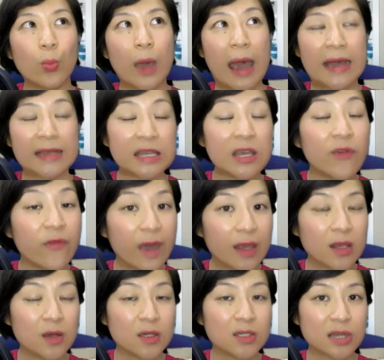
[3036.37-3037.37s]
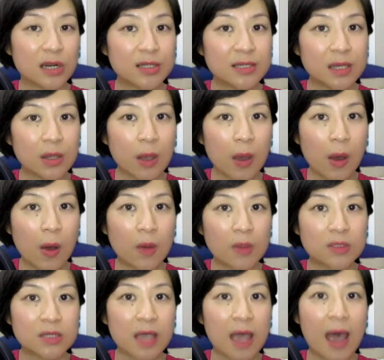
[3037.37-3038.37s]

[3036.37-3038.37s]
activate your starseed codes